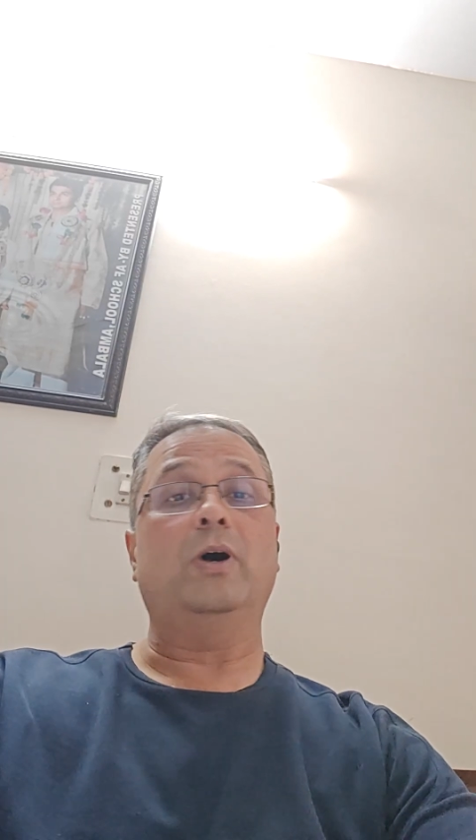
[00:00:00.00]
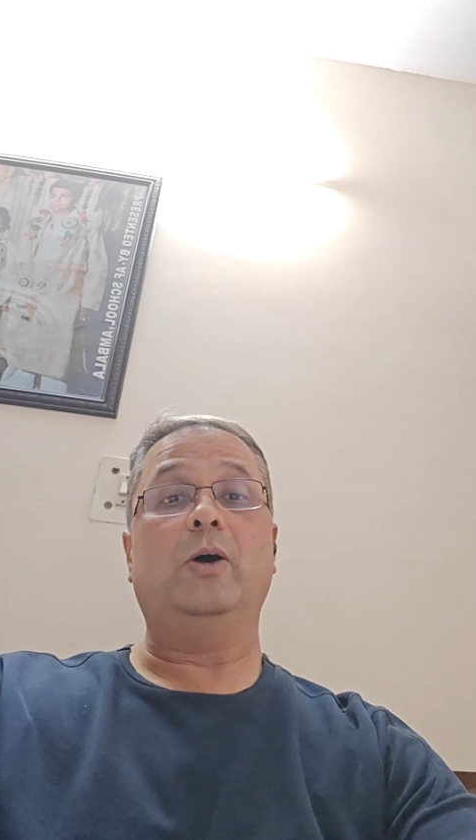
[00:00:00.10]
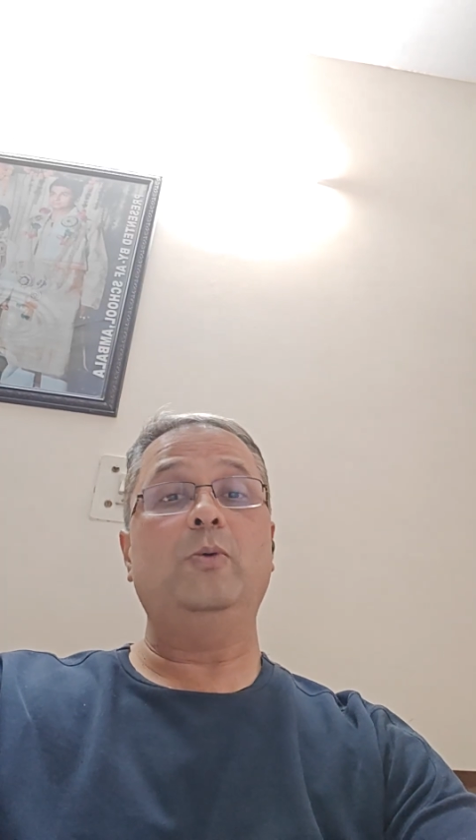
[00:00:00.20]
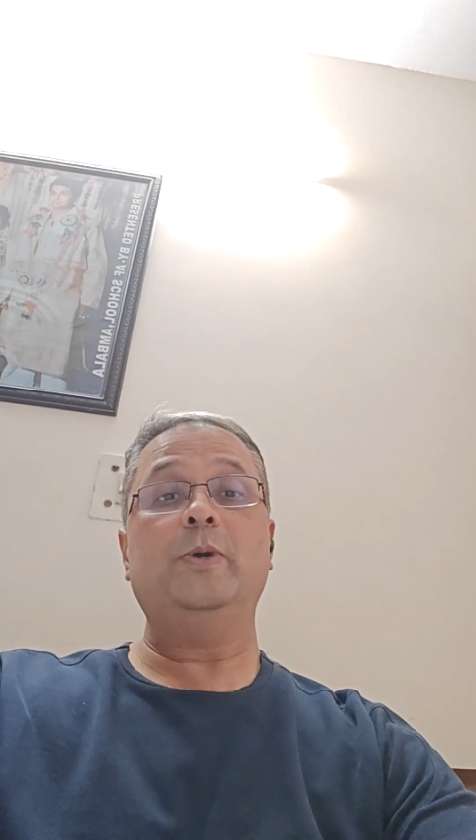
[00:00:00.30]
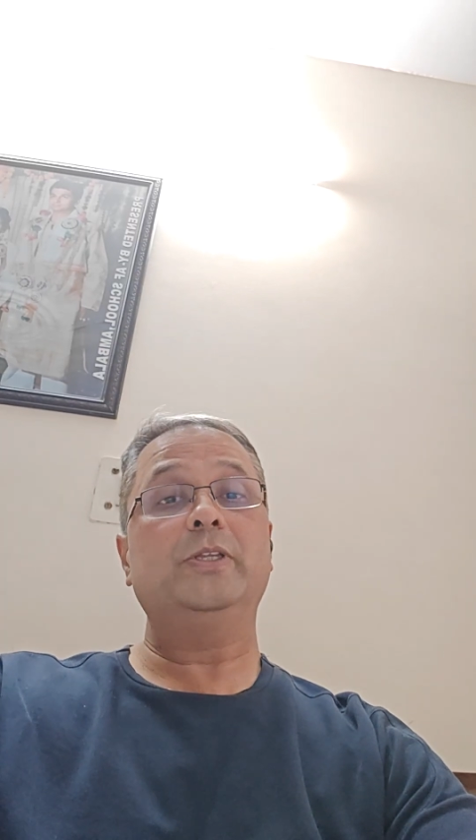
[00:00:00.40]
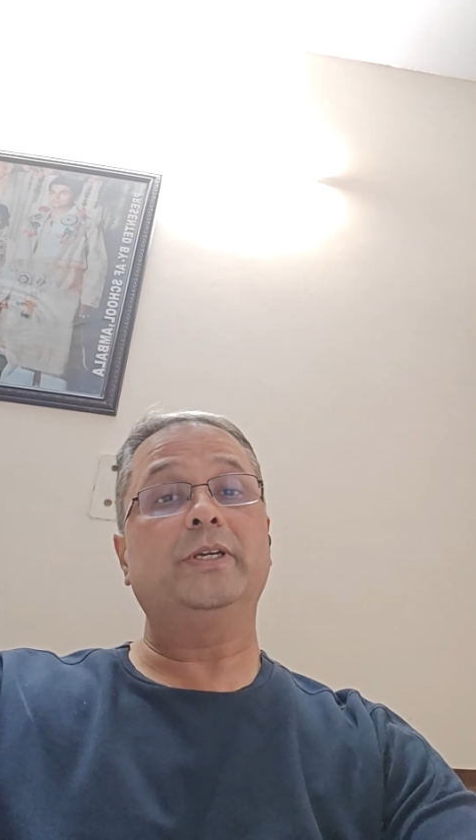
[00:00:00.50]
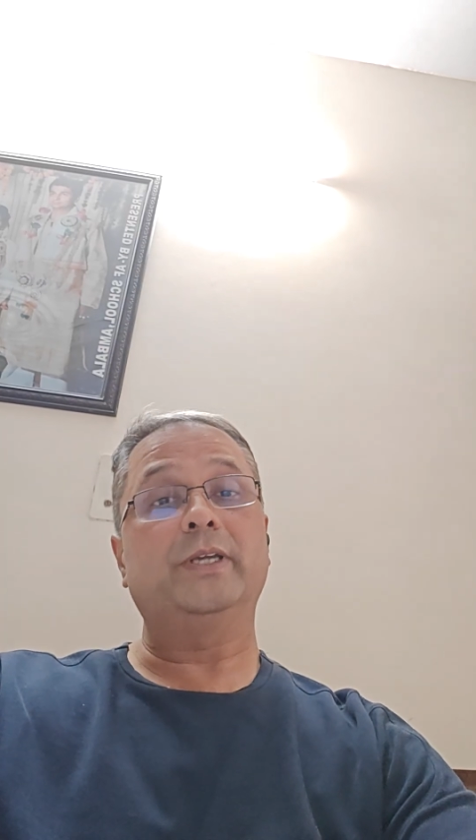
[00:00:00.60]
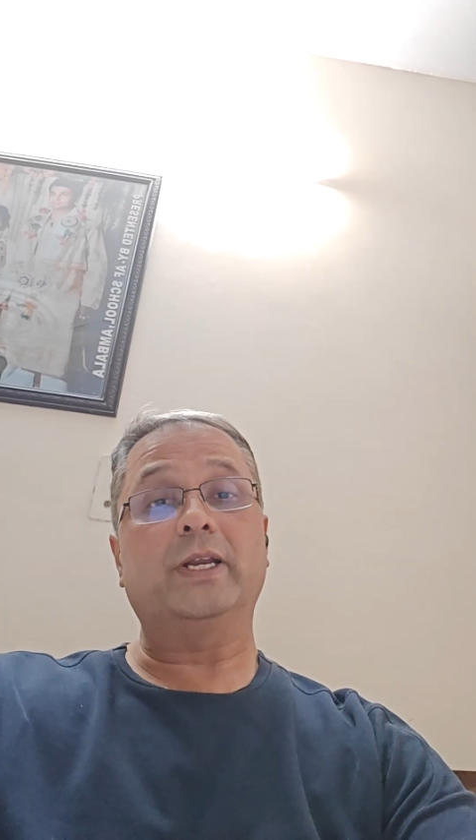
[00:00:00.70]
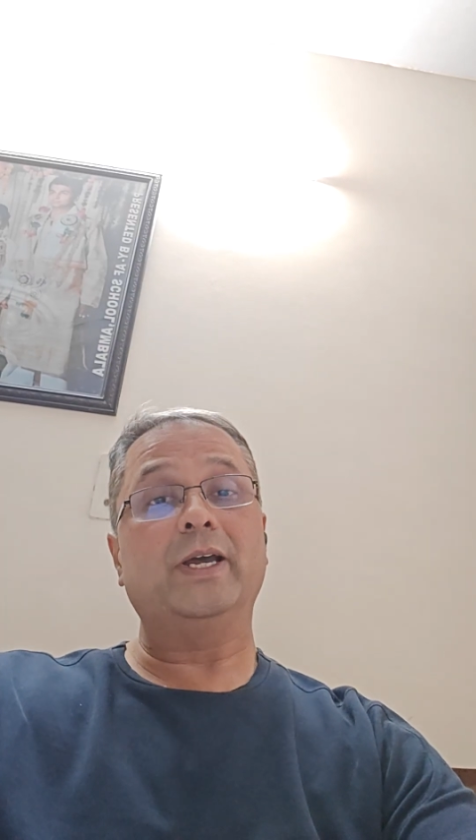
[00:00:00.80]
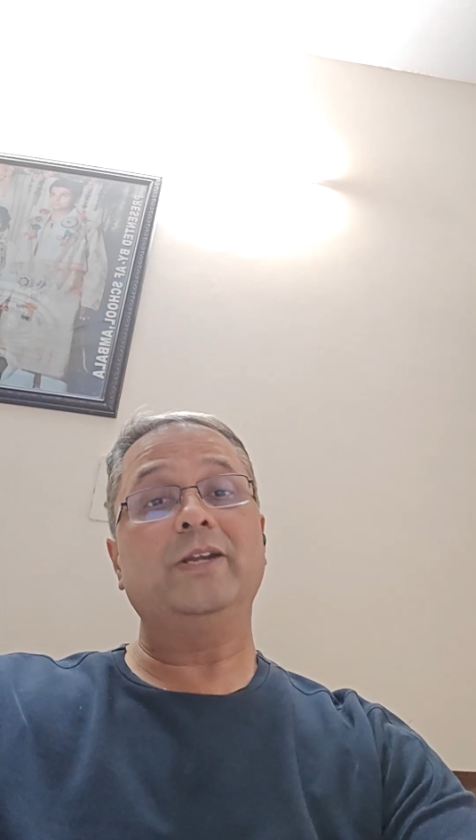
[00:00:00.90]
How about the
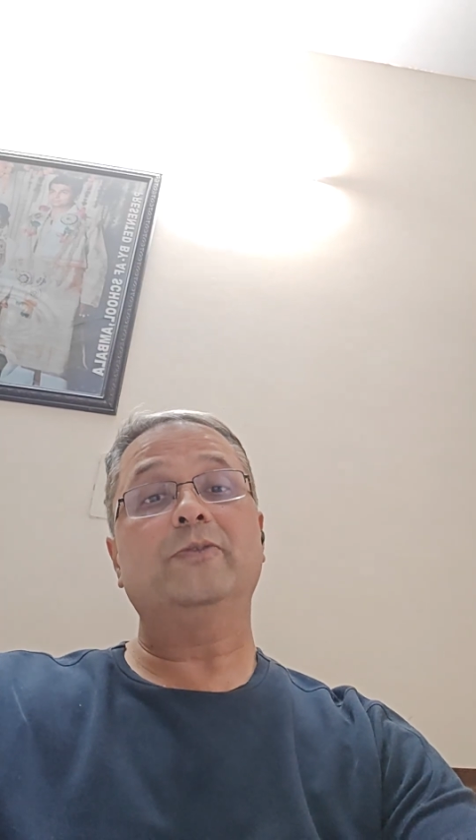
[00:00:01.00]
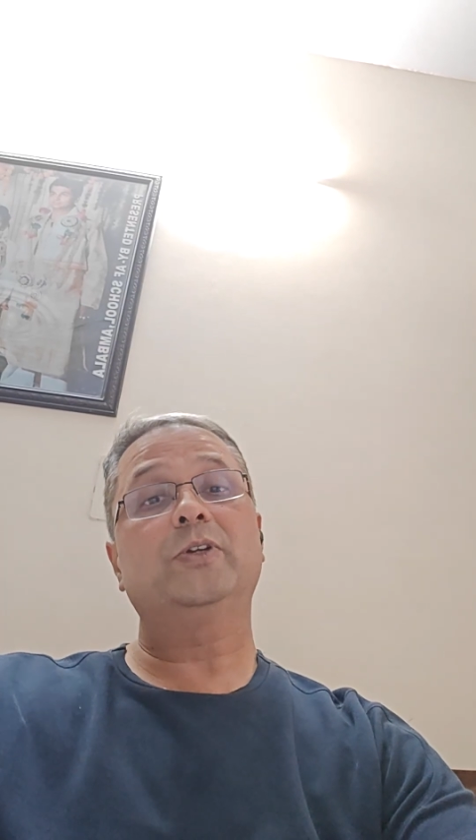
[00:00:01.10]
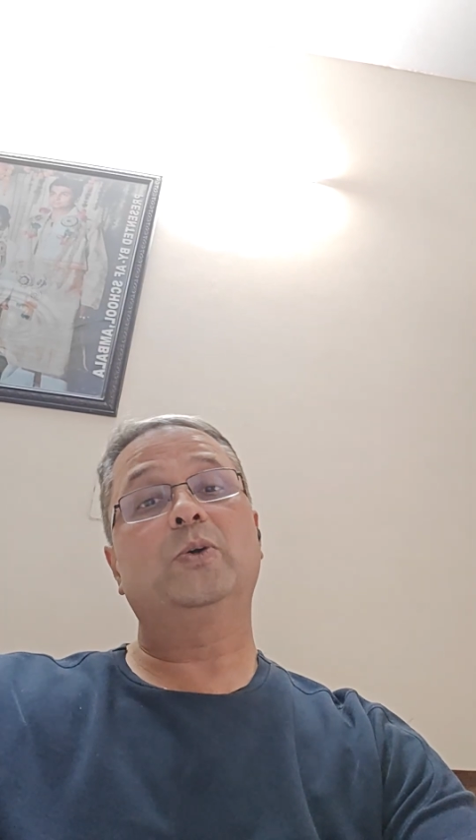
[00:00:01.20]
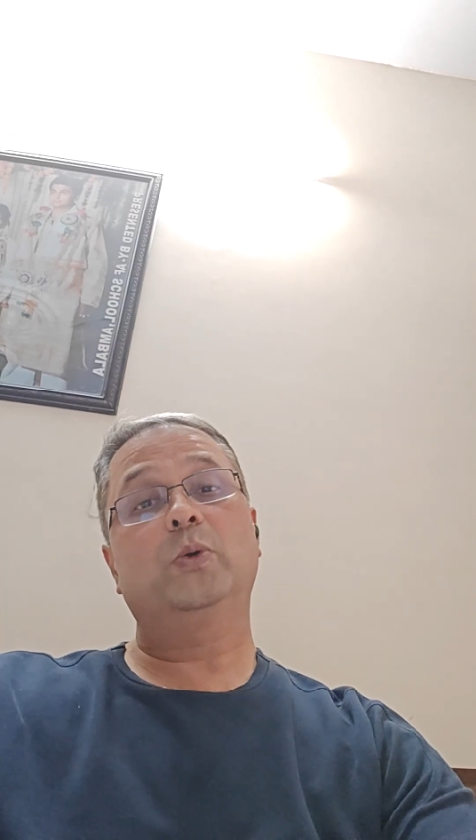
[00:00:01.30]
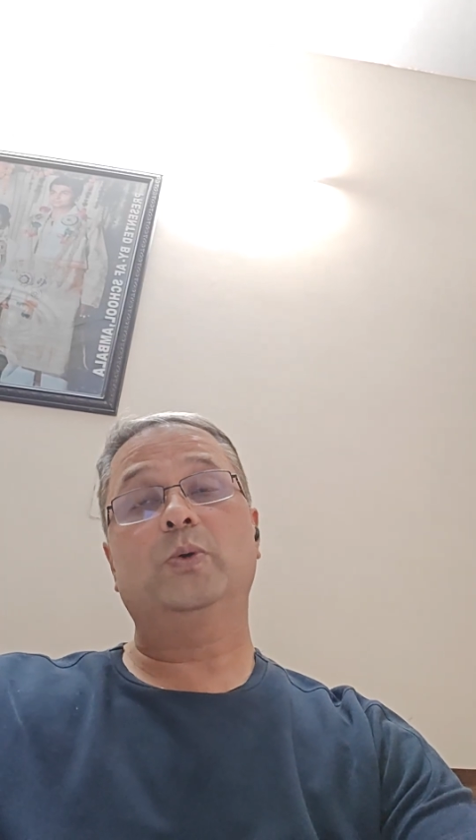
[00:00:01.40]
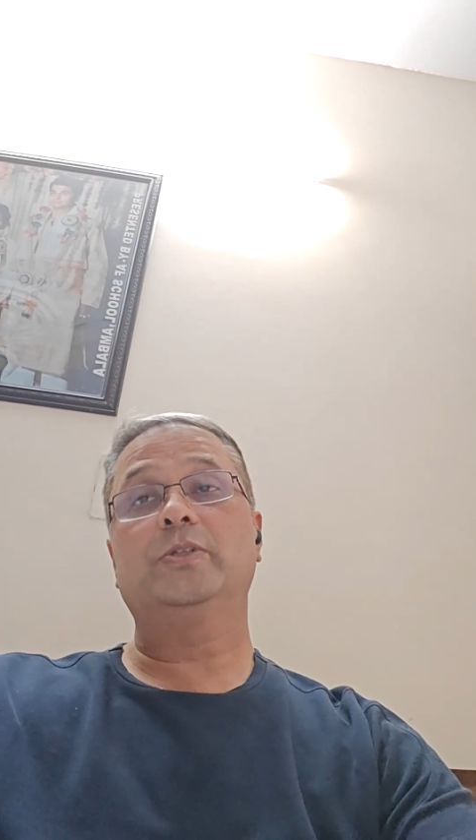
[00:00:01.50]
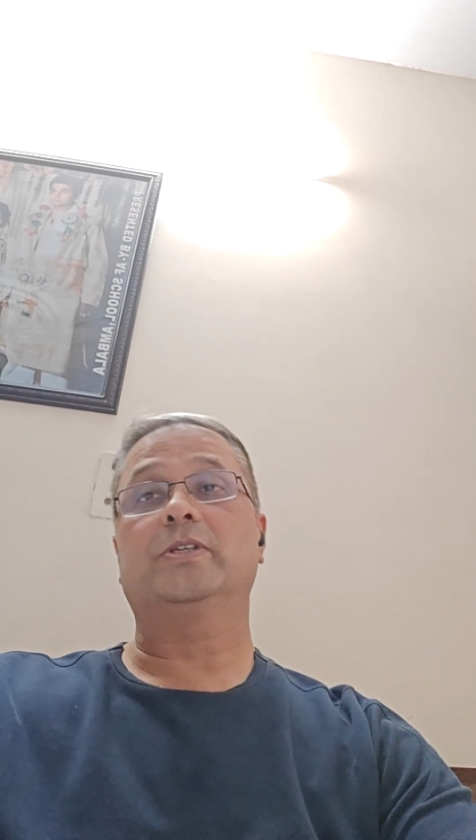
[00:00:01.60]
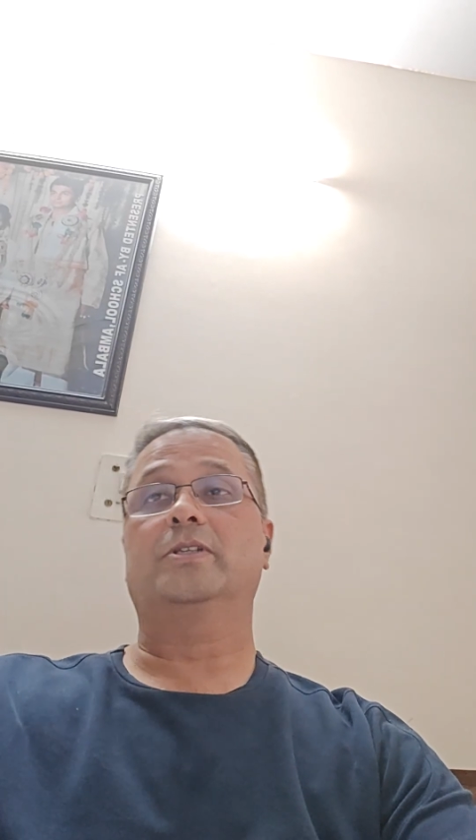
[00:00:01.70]
decline of the Gurukul